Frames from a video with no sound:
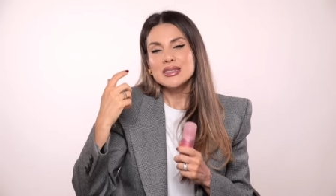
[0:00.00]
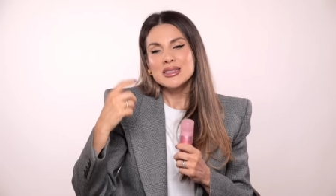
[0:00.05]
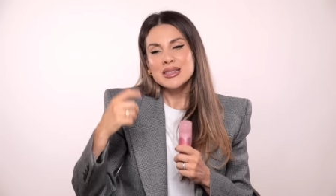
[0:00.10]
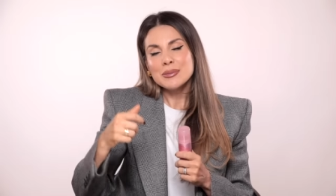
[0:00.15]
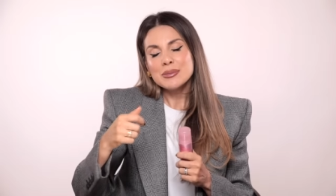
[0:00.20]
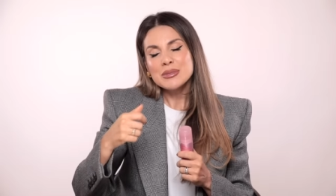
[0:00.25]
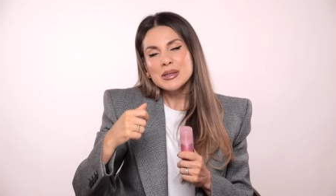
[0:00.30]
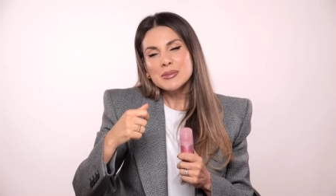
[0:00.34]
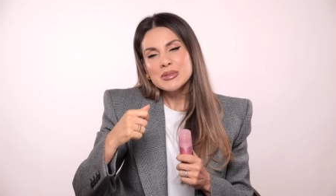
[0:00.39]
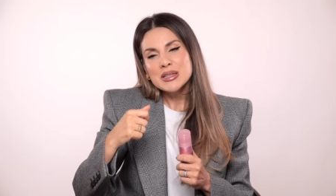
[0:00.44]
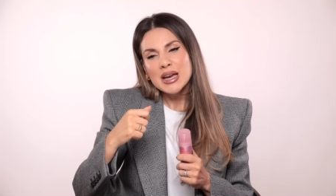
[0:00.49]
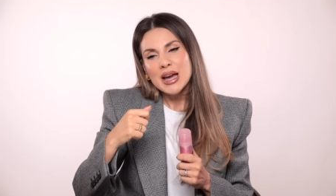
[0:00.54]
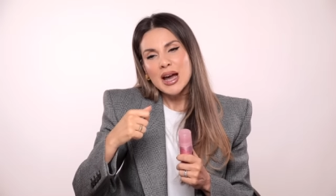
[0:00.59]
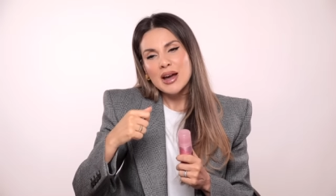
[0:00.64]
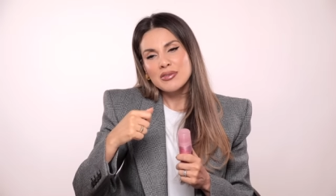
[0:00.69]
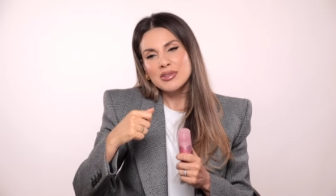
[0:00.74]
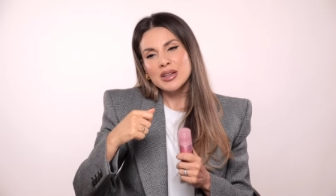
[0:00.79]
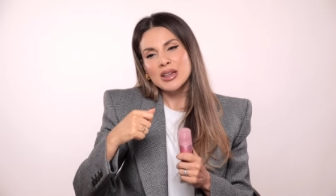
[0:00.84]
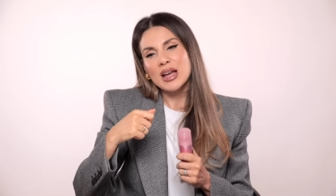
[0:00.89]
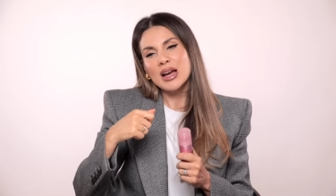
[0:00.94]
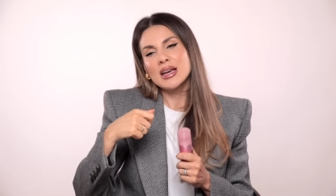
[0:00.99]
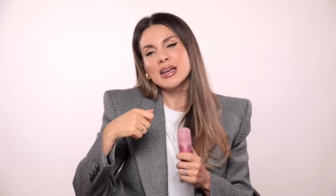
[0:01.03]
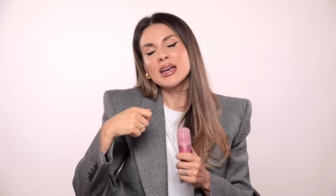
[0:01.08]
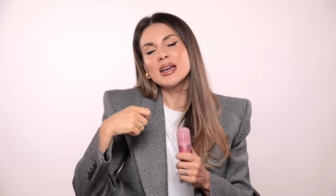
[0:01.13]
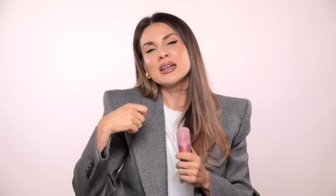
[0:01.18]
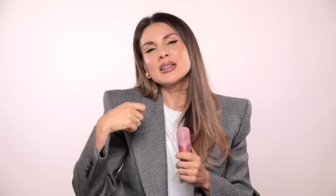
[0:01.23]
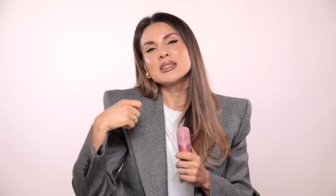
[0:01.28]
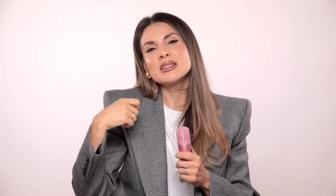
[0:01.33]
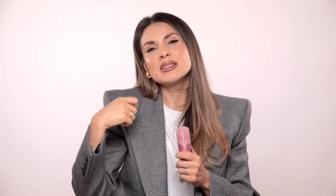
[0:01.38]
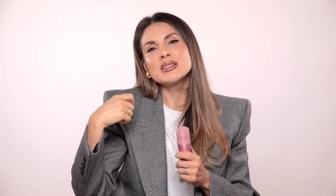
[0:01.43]
Sometimes I have
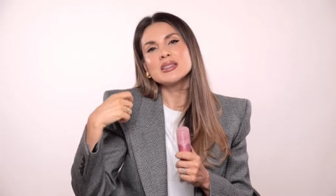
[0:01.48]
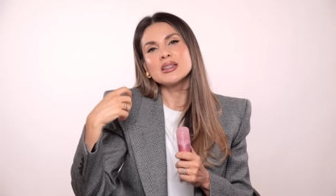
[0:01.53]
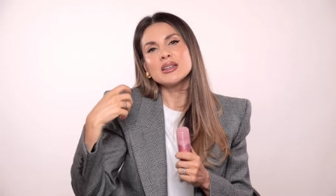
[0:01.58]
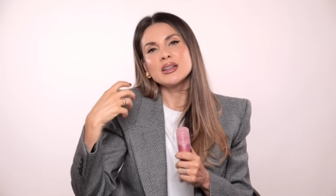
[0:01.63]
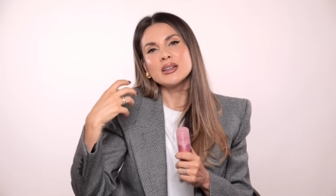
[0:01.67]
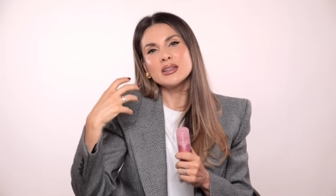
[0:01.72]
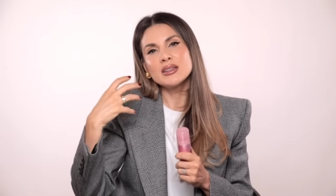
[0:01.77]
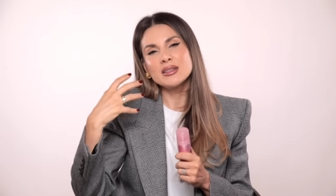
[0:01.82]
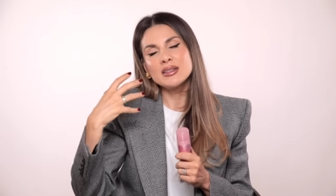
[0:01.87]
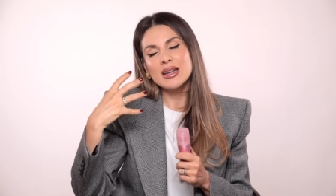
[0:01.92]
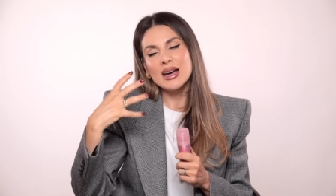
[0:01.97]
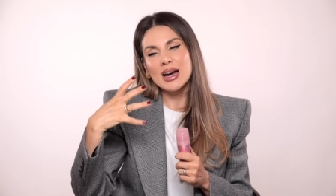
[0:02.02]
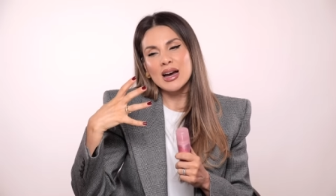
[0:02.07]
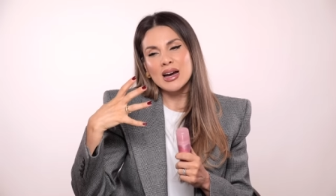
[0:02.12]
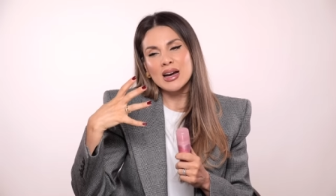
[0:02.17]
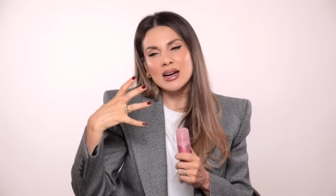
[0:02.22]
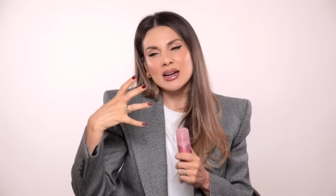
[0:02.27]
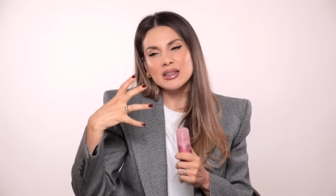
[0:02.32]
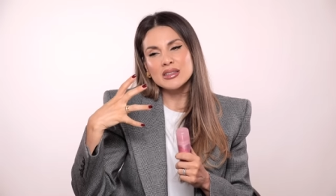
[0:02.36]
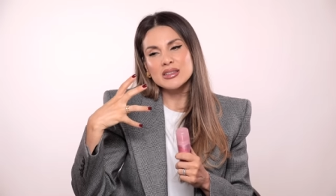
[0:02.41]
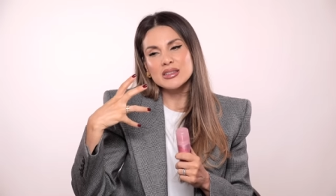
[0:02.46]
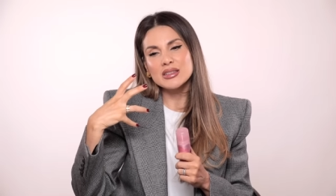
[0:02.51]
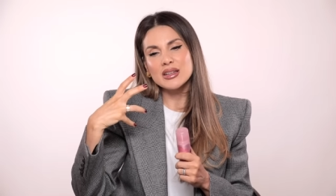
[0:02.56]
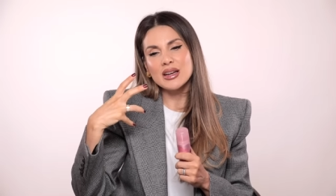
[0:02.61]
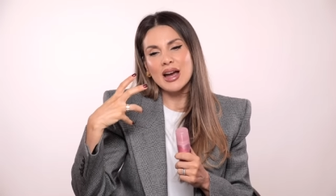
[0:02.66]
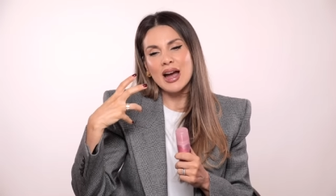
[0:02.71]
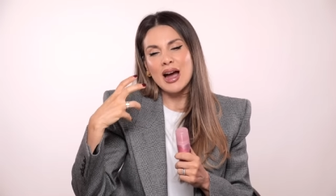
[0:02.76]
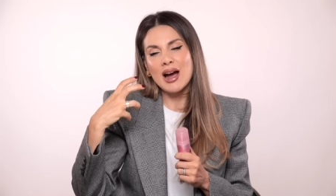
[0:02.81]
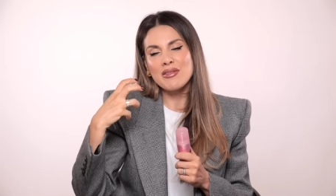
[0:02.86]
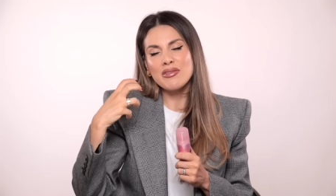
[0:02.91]
clients that
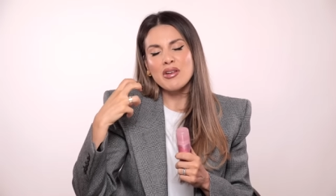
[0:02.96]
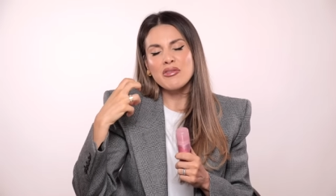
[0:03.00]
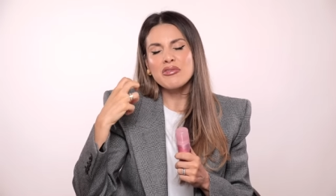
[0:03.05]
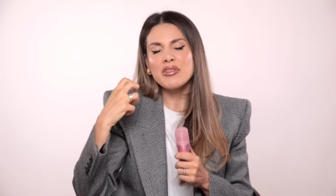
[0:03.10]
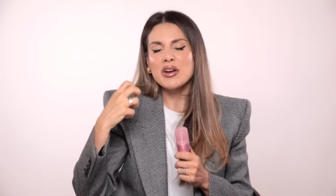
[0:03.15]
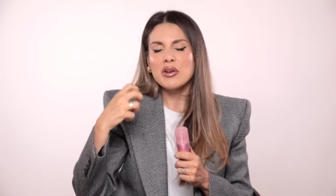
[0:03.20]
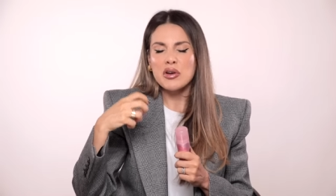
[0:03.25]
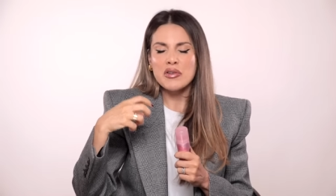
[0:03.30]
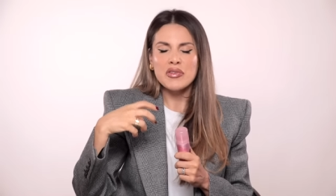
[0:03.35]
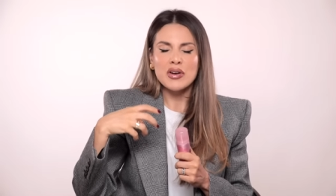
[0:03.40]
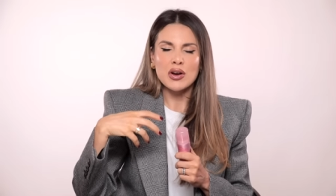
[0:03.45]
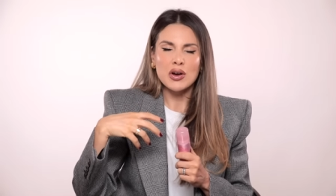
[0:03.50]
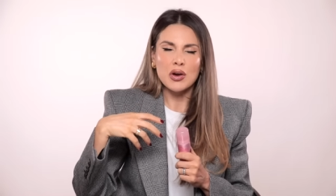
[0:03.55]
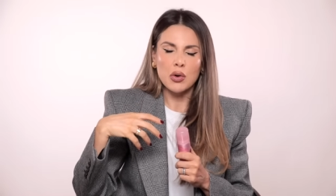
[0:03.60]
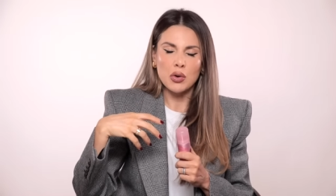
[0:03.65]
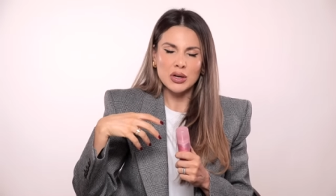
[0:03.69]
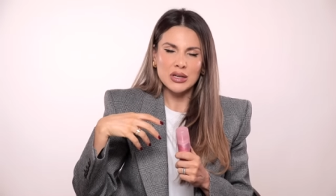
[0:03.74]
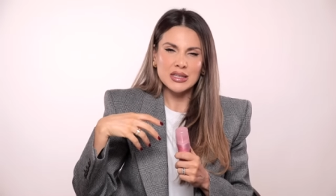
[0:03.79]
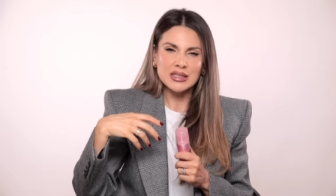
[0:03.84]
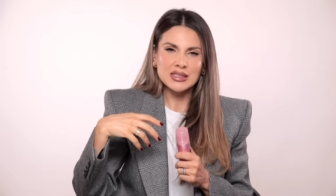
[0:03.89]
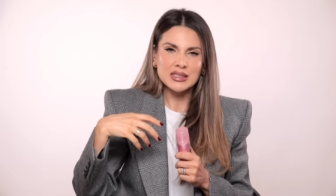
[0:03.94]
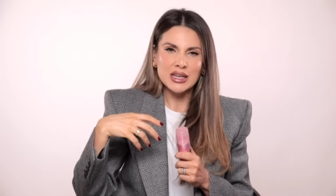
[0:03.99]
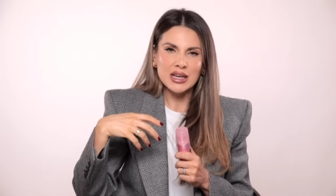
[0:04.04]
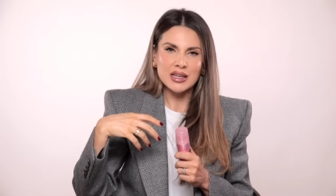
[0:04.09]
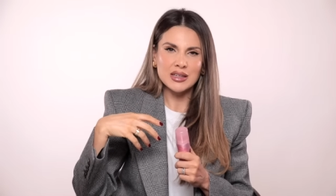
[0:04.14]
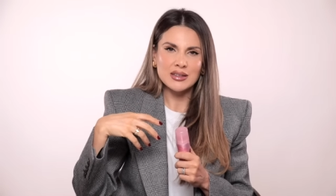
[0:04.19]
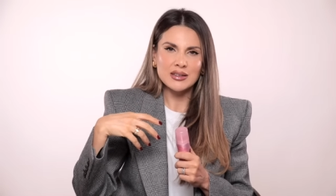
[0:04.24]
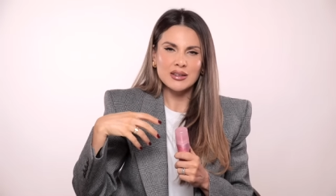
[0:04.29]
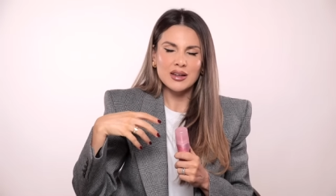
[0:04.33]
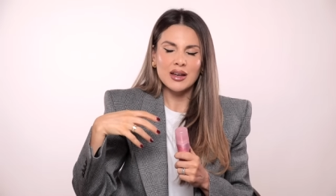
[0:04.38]
have a very, very oily
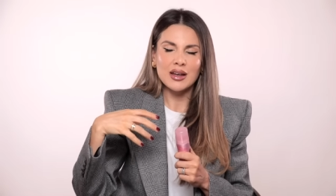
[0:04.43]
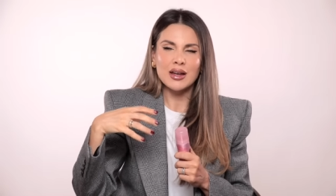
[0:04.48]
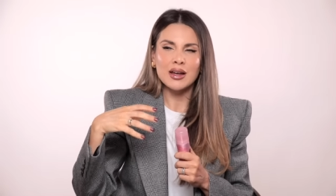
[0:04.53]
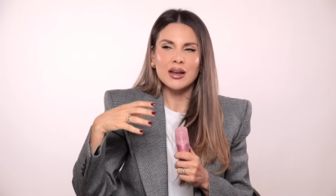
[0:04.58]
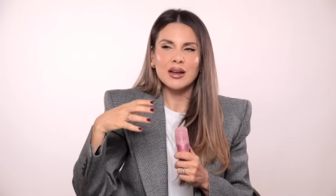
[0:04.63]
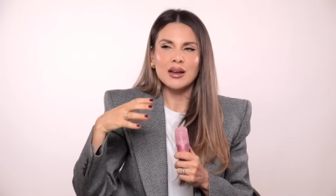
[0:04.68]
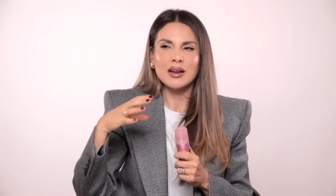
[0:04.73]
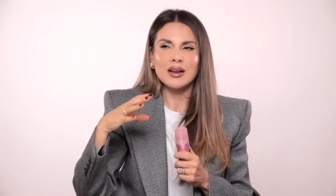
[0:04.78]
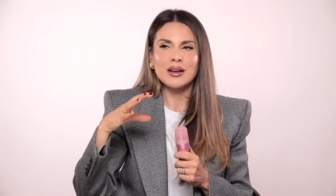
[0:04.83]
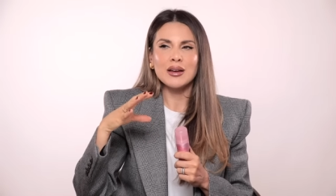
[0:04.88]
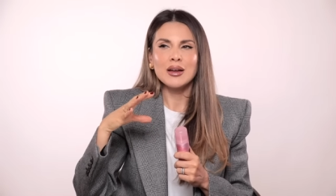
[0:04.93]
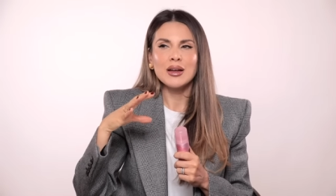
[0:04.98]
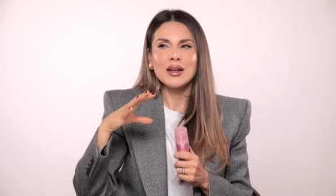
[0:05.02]
skin uh,